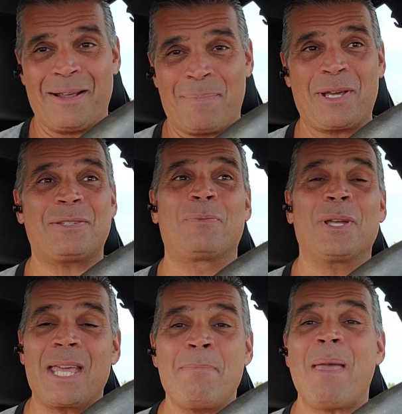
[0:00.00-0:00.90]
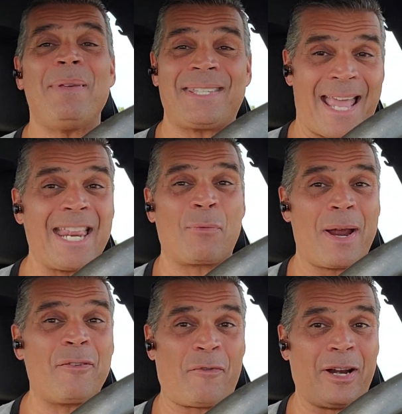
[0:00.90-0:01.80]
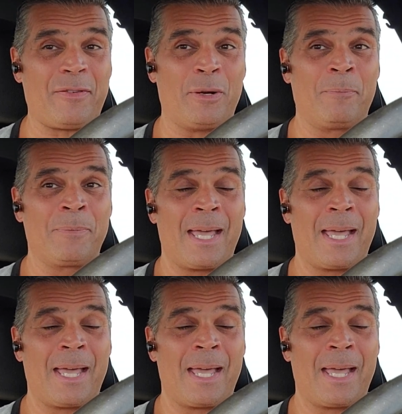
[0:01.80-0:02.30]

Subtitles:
because really it may be standing right in front of you.